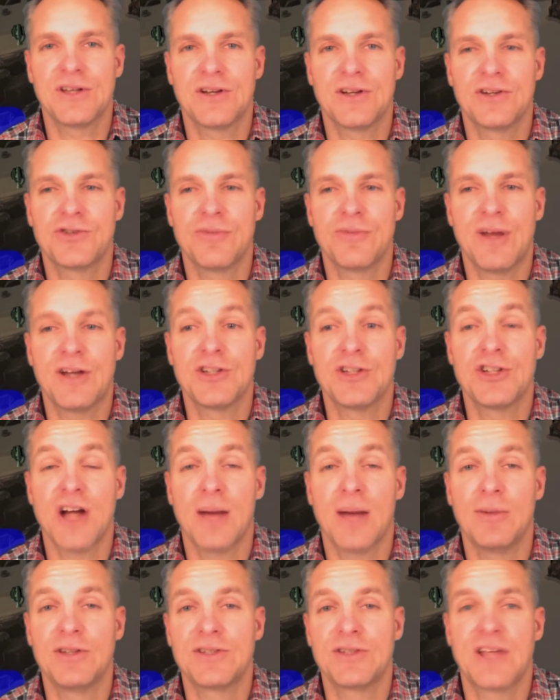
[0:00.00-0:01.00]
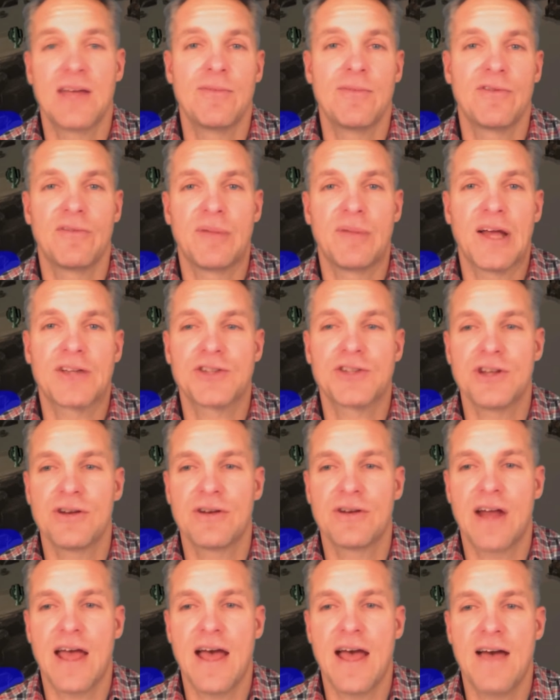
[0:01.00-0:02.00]
a tremendous job with this game over the past year
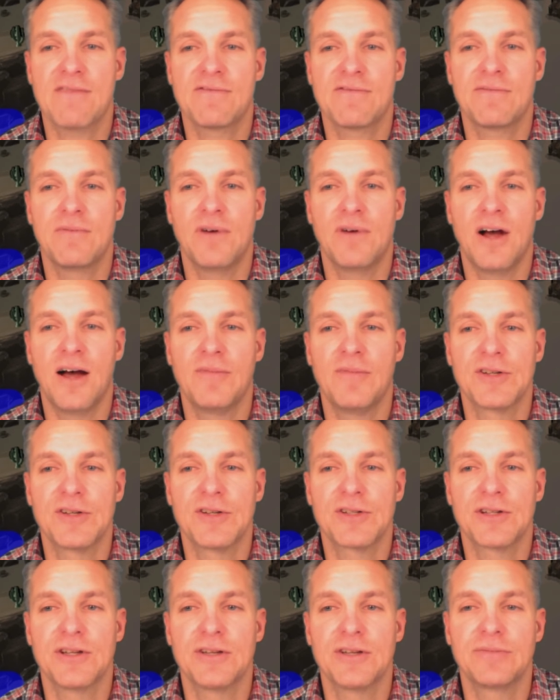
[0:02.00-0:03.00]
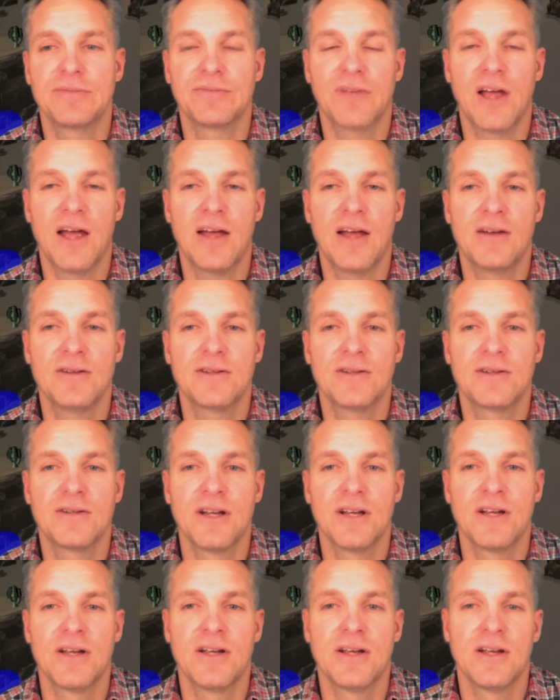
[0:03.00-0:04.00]
and a half, obviously. And
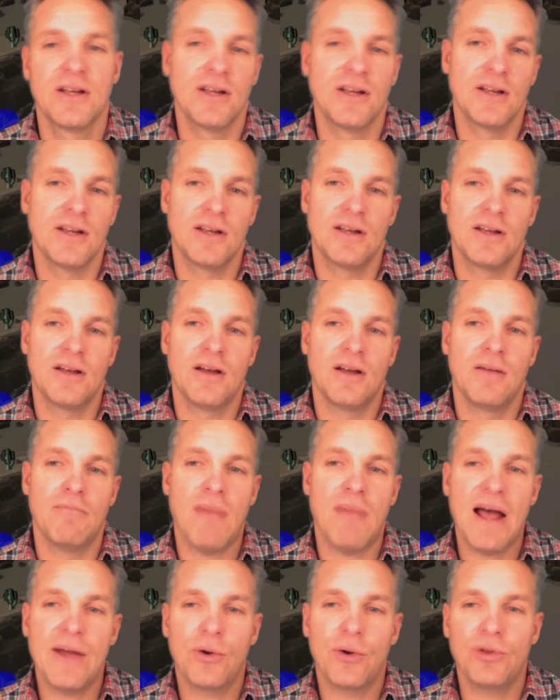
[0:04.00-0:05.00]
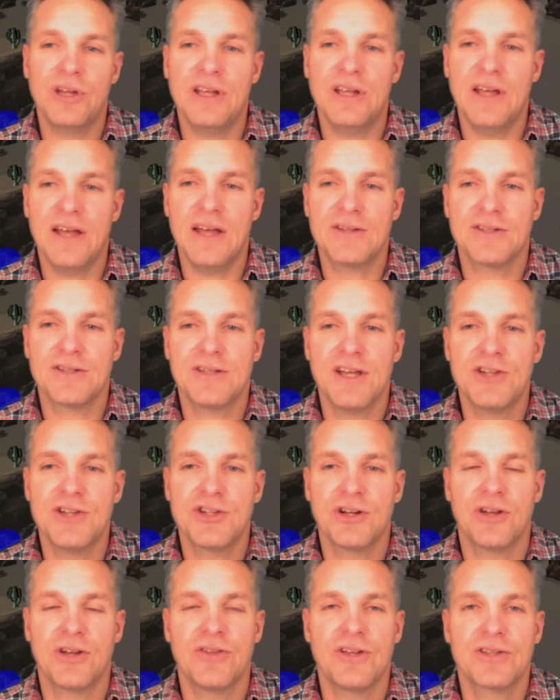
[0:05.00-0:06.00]
my only
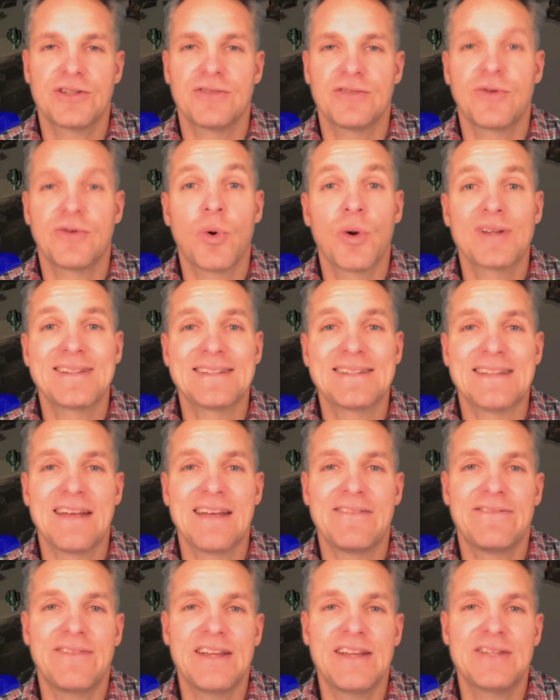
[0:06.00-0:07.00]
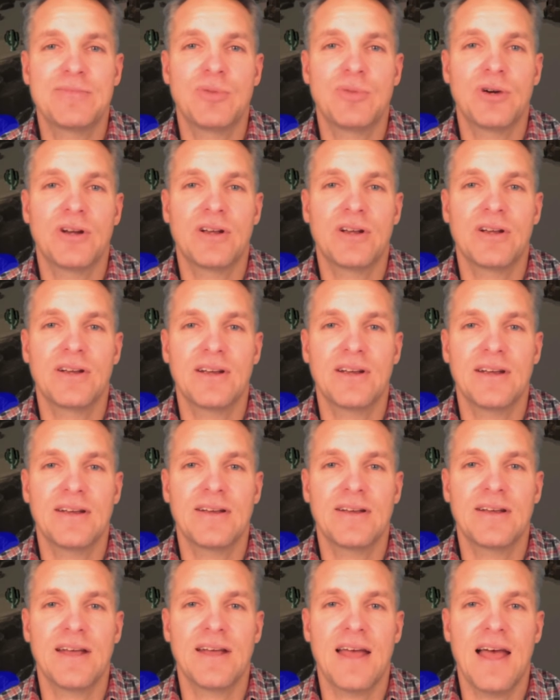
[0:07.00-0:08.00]
hesitation on this, of course, is that Facebook,
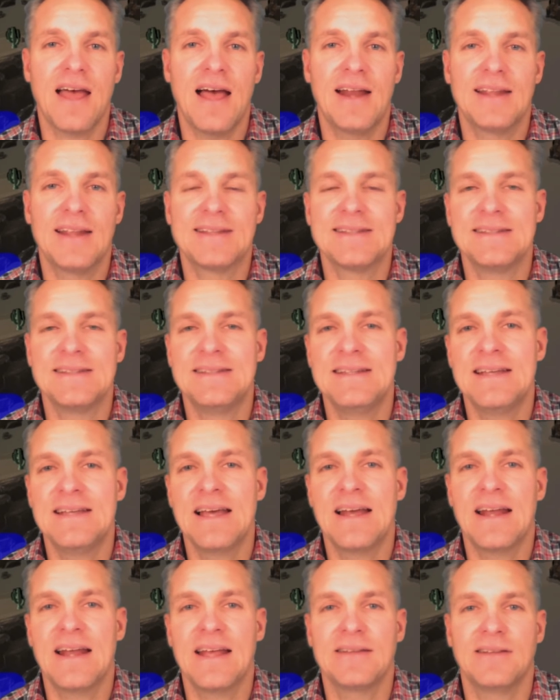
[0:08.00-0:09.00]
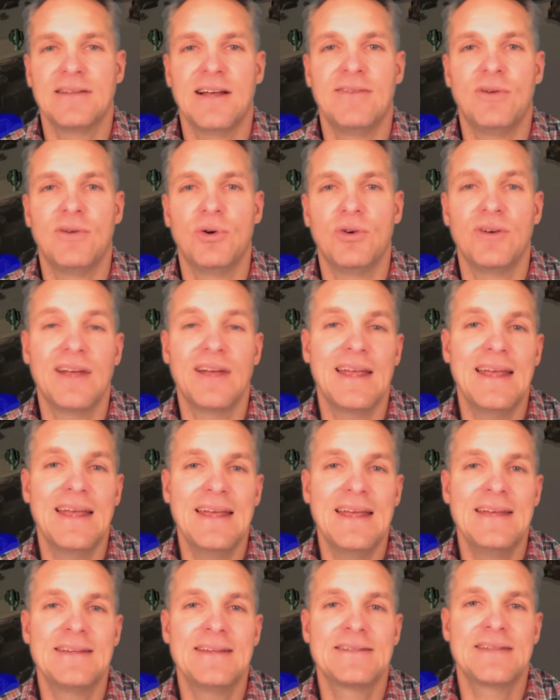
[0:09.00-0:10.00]
at its DNA level,
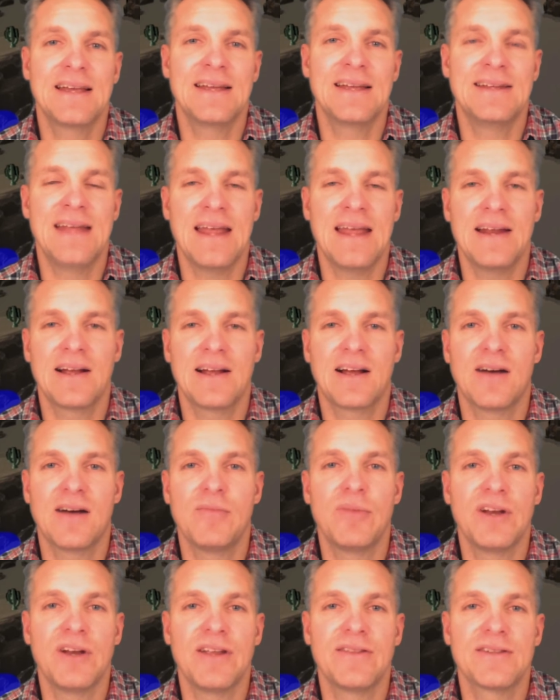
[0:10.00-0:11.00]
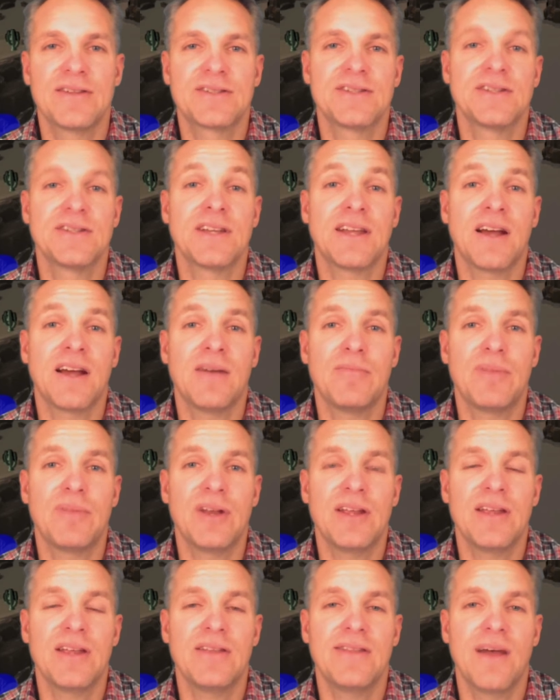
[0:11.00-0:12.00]
is a data company. This is a
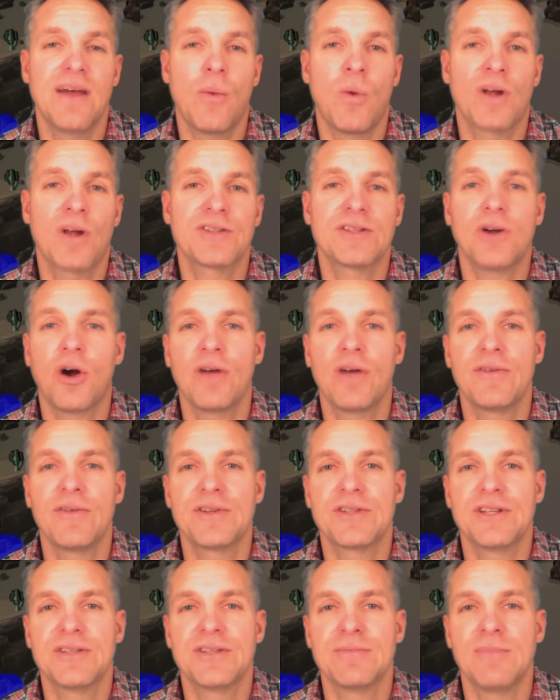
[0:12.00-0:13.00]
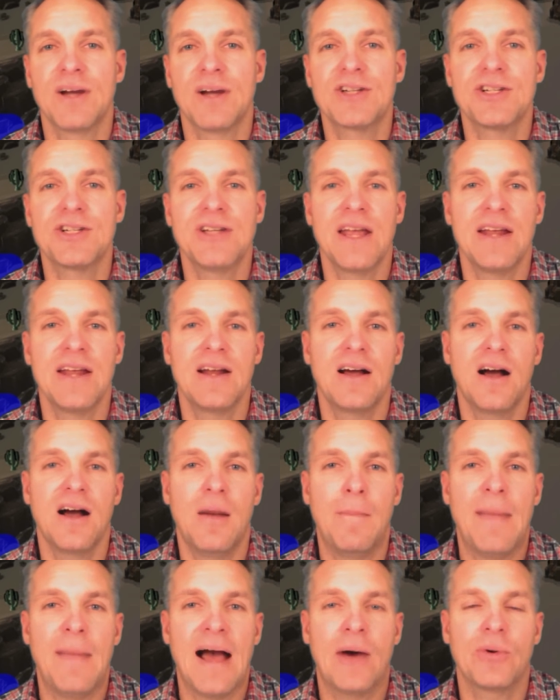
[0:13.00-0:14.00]
company that wants to harvest as much data
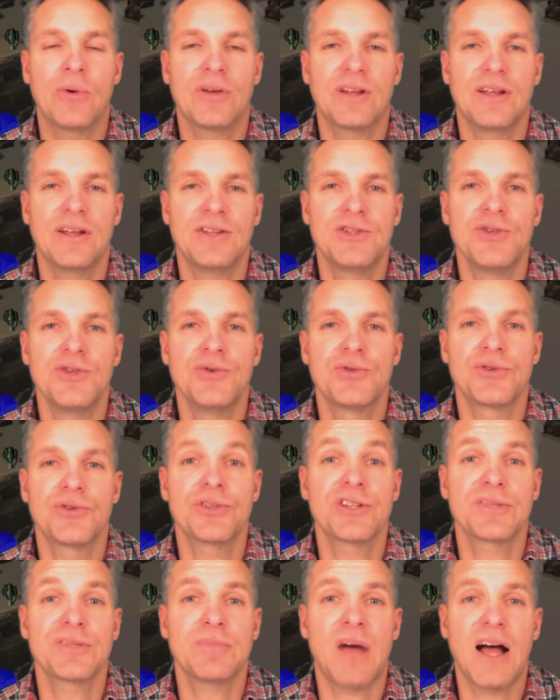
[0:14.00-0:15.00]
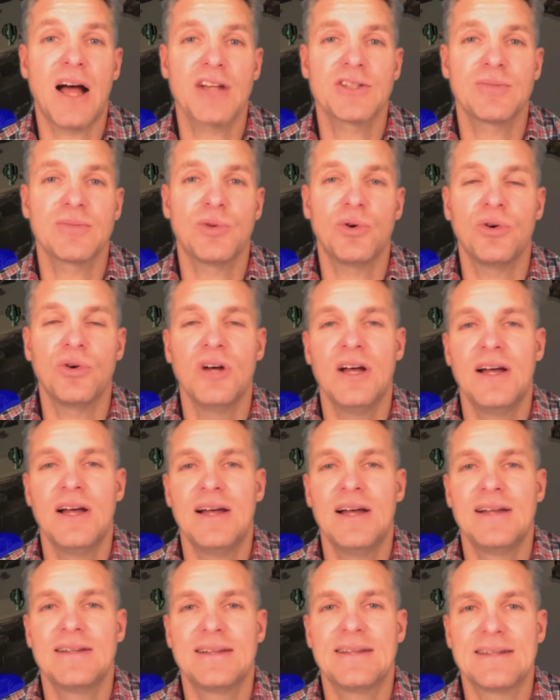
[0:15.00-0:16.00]
about its users as possible
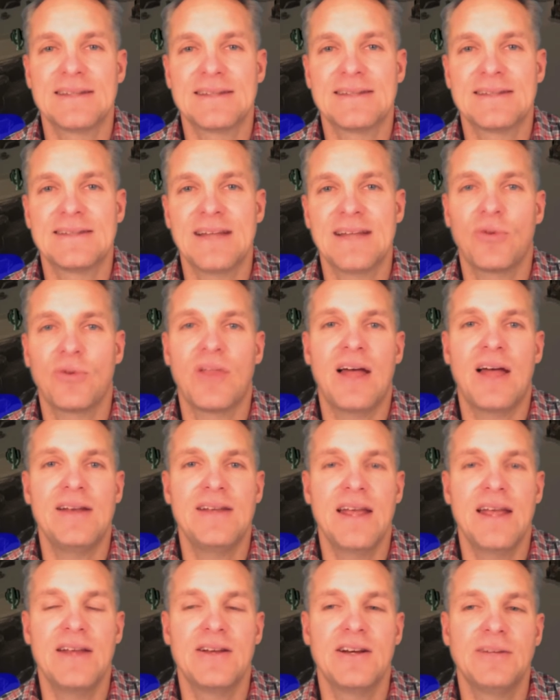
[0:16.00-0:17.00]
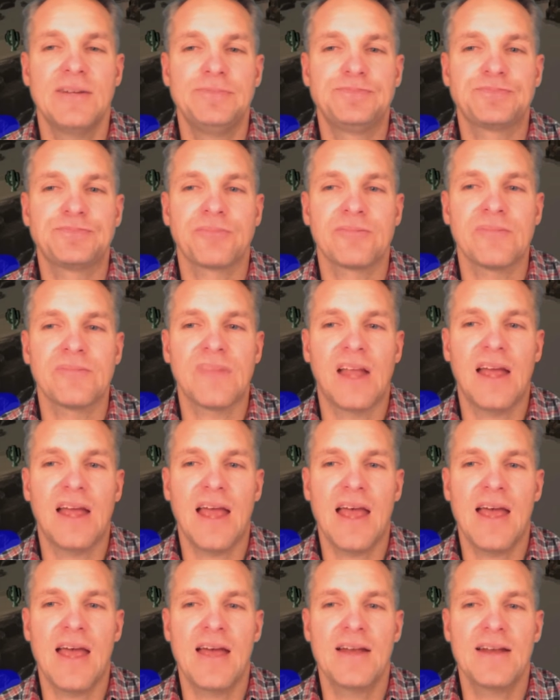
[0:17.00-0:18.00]
to sell that data.
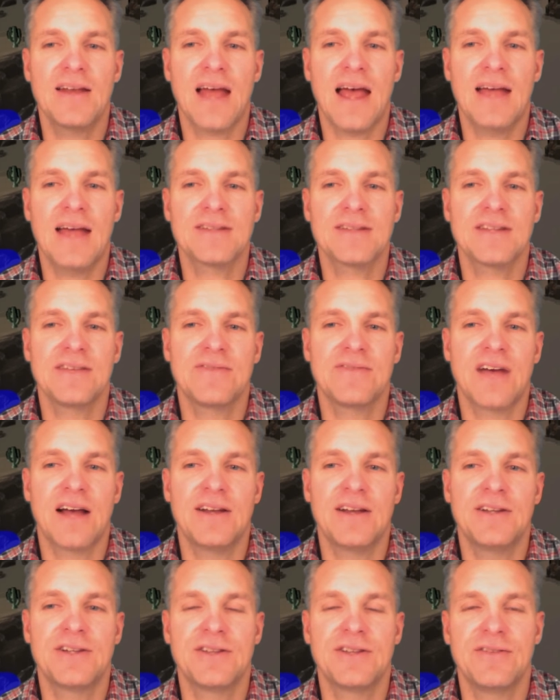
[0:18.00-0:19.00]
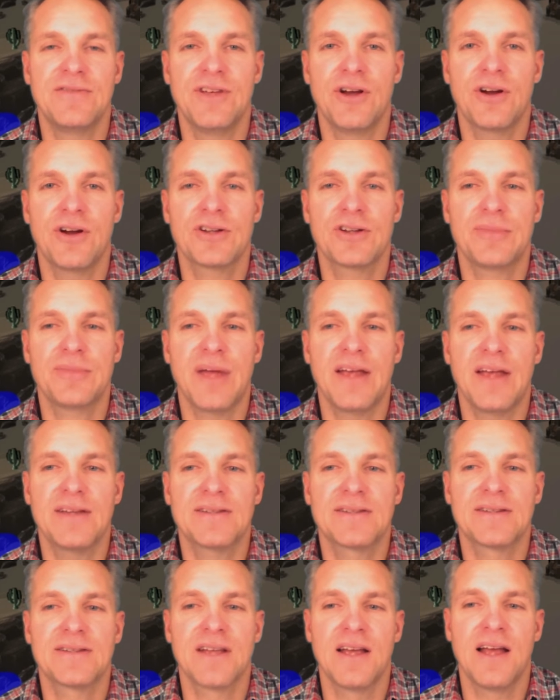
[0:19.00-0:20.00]
And as they've gotten into the VR
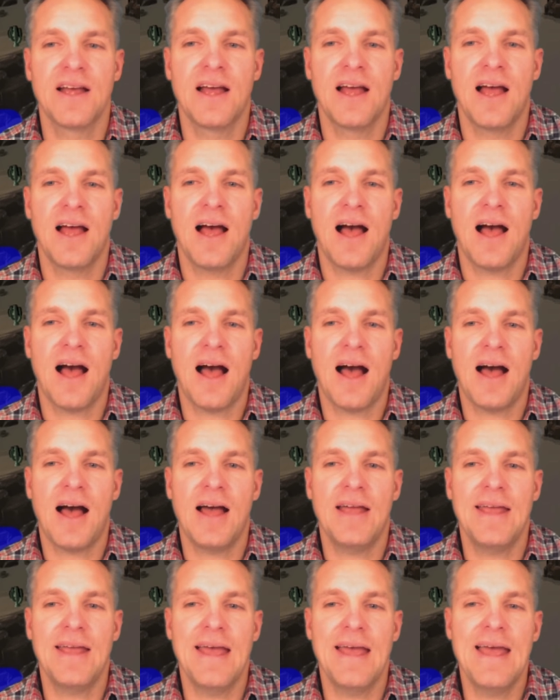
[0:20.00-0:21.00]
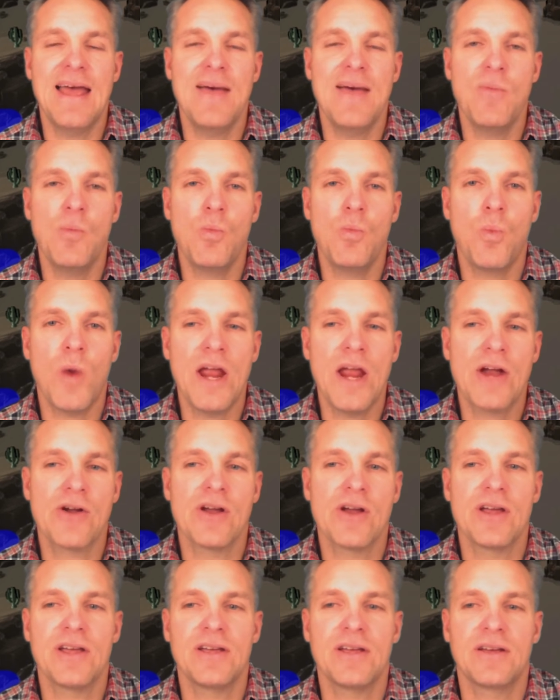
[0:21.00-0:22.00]
space, I am
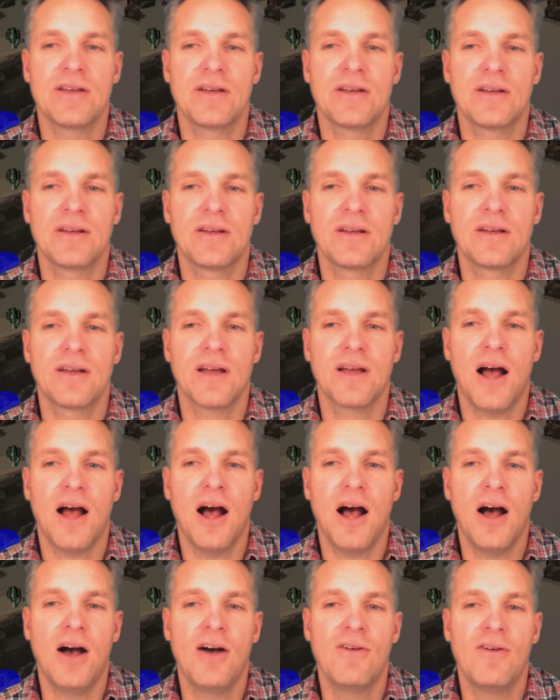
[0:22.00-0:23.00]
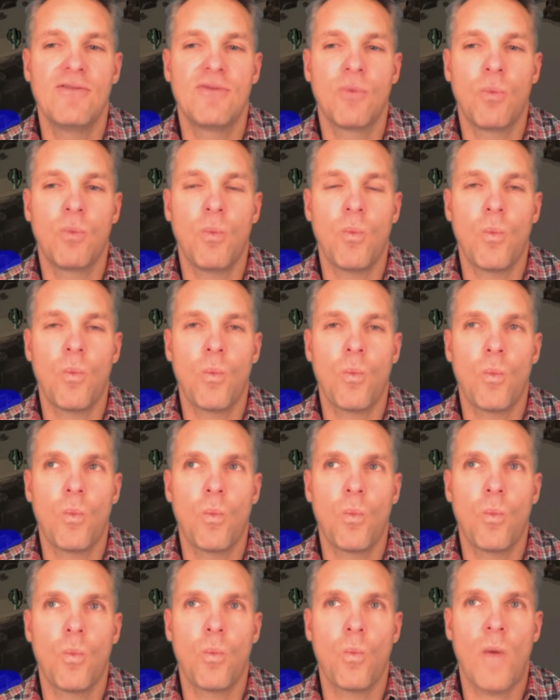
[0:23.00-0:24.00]
weary of
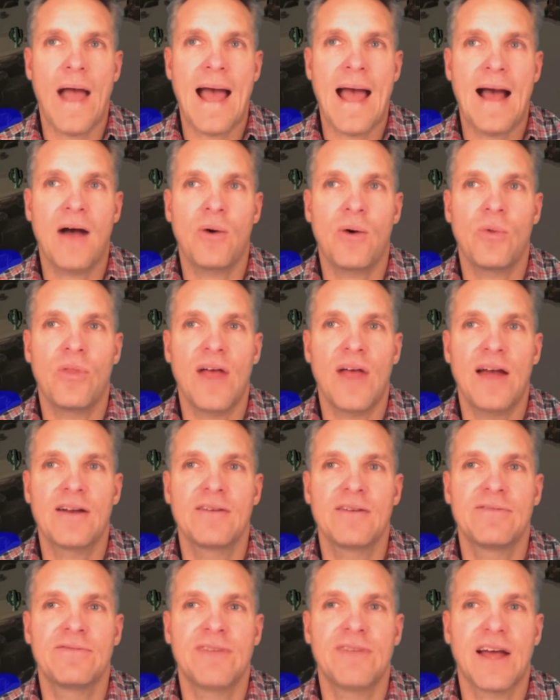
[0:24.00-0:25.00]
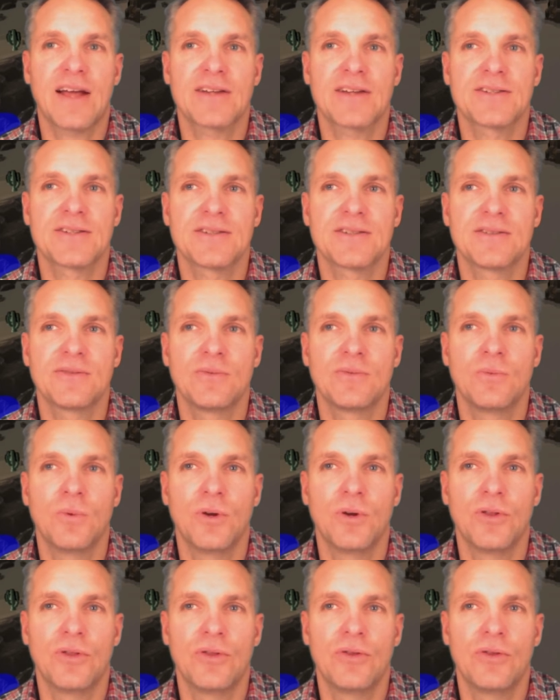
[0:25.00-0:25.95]
how that affects what